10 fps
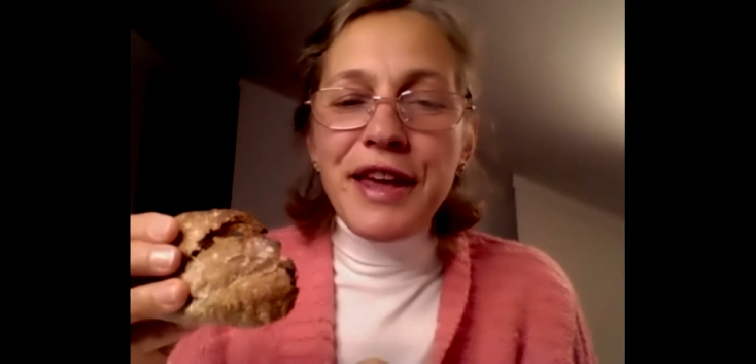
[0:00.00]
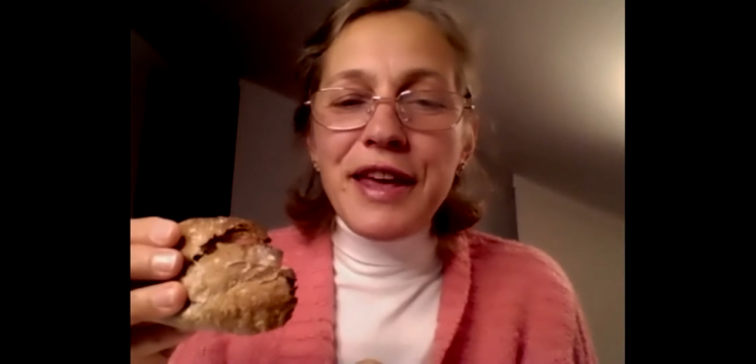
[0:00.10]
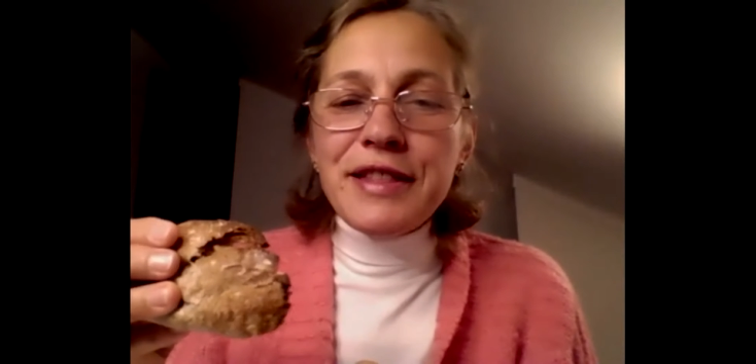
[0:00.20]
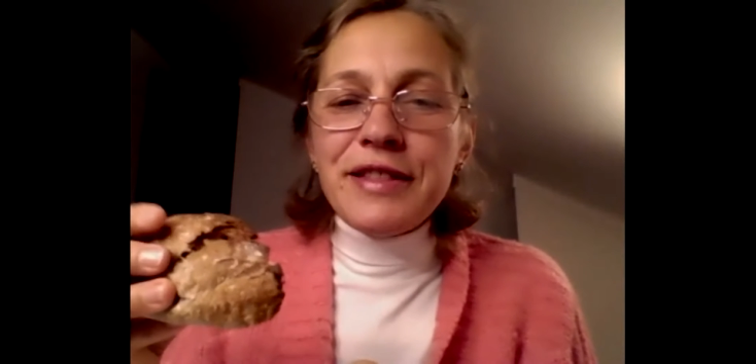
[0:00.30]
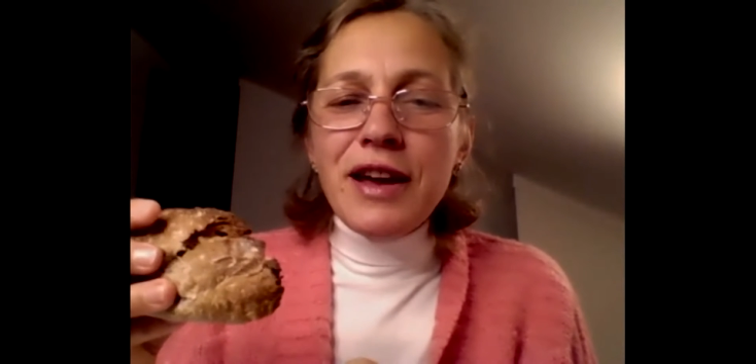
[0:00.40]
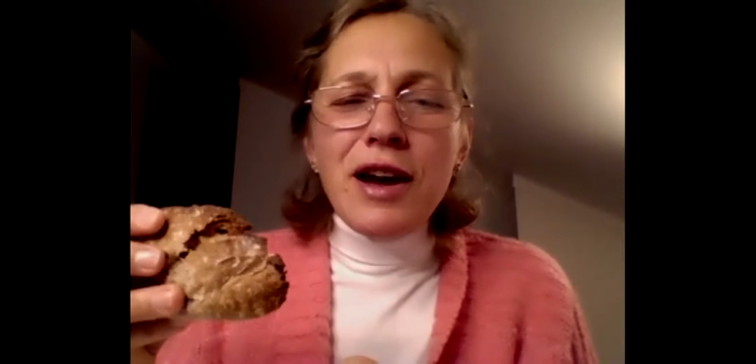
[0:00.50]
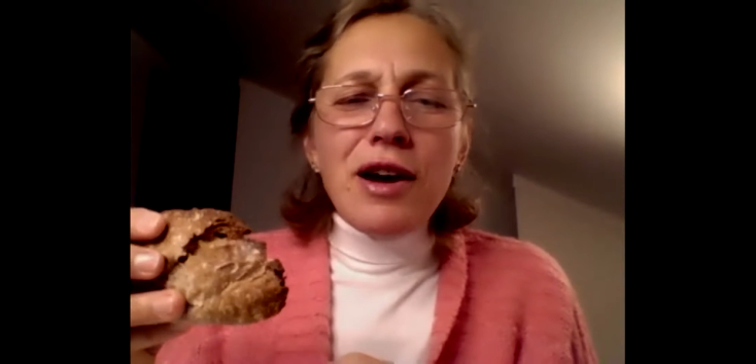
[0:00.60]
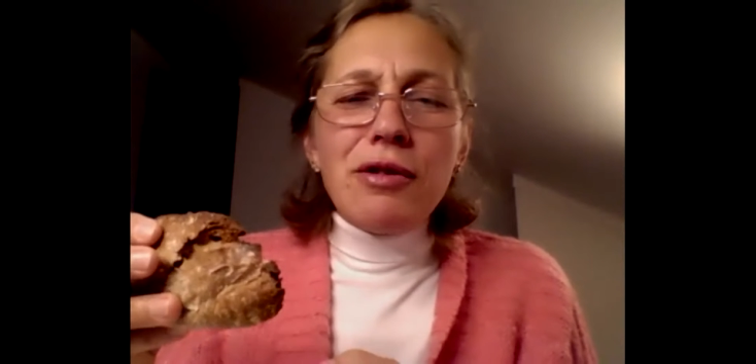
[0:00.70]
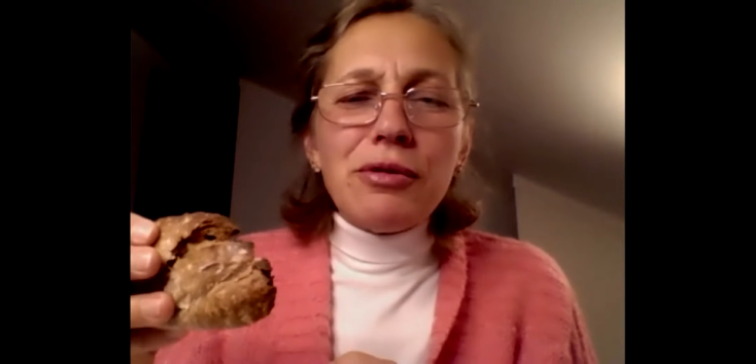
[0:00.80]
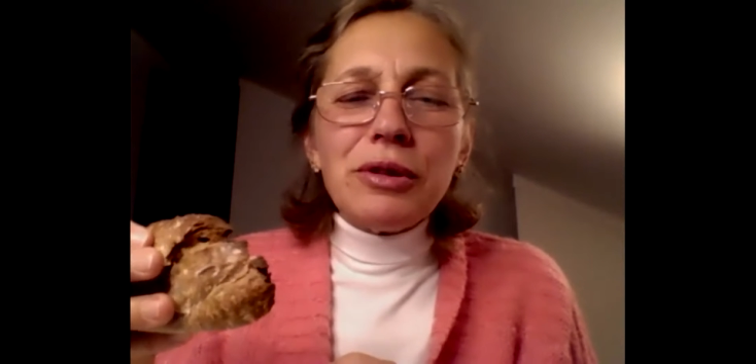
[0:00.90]
and
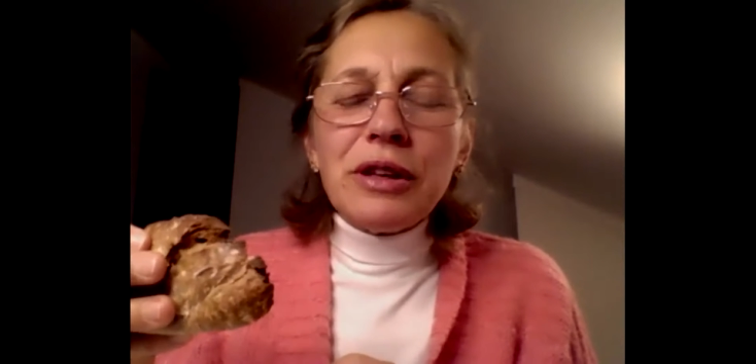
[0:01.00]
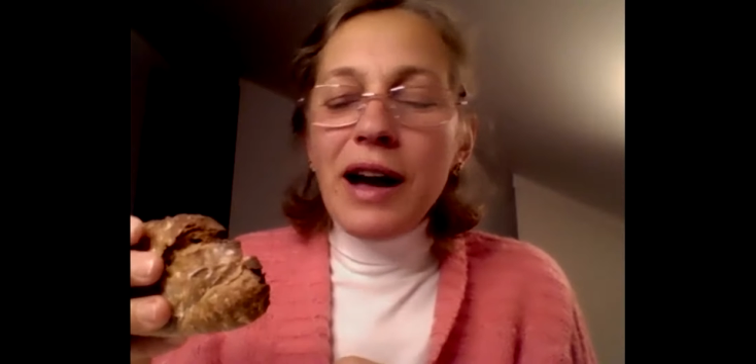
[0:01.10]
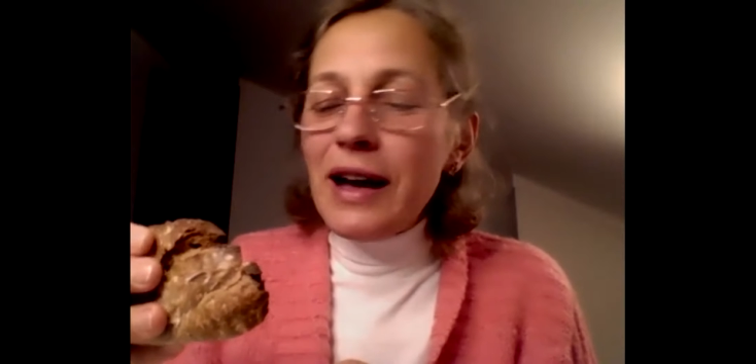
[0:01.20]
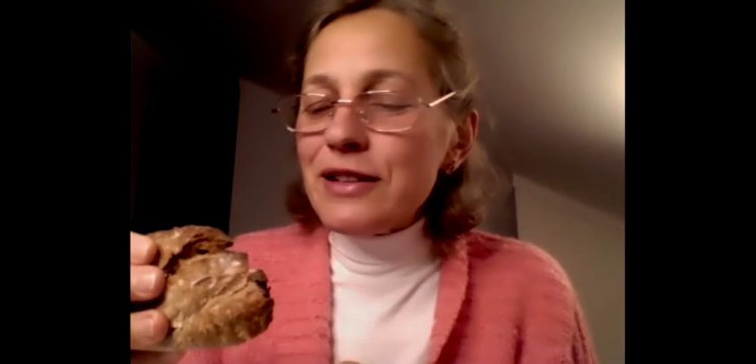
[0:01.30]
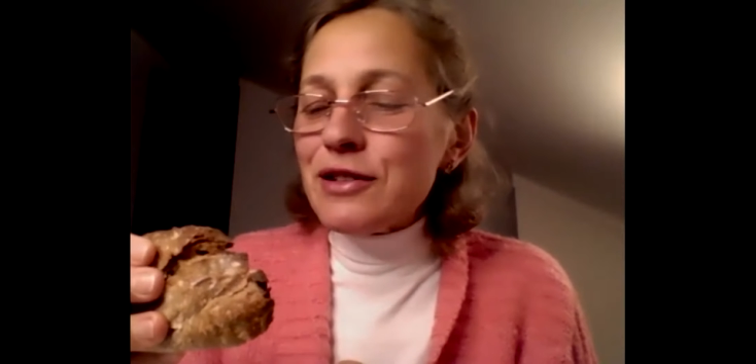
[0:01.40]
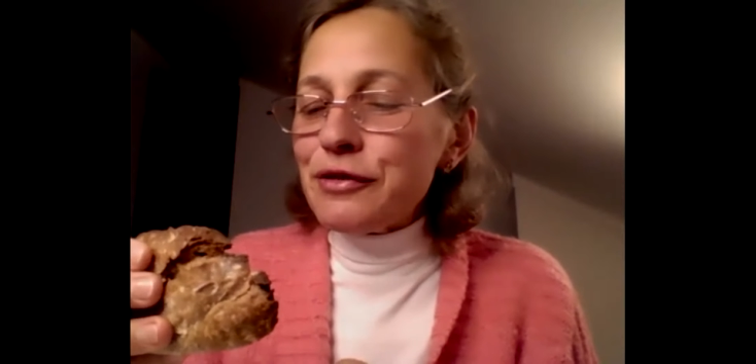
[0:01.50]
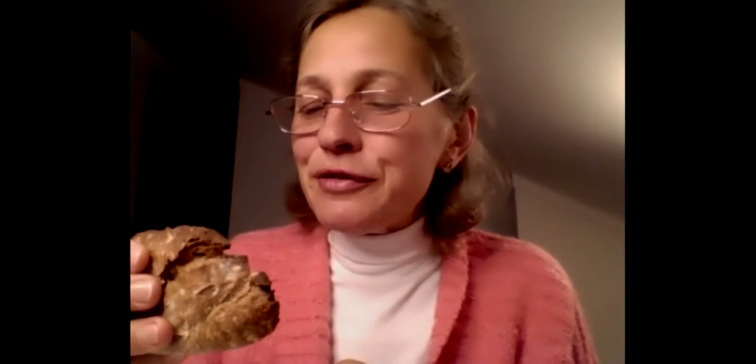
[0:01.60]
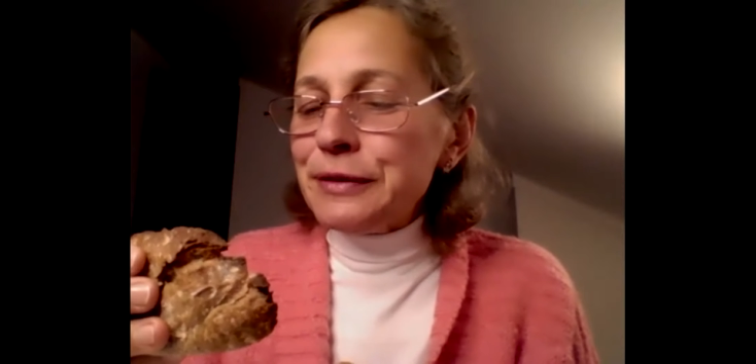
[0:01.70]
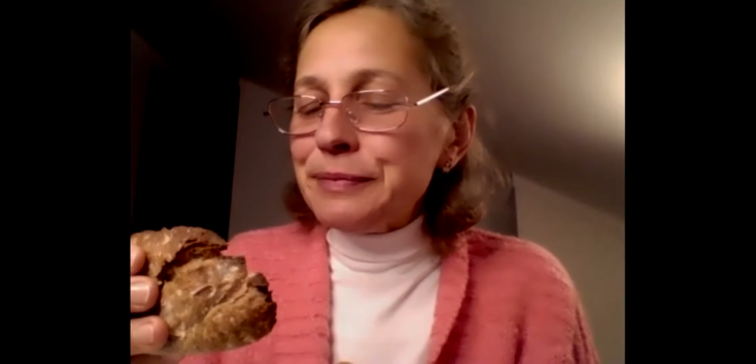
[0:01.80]
all kinds of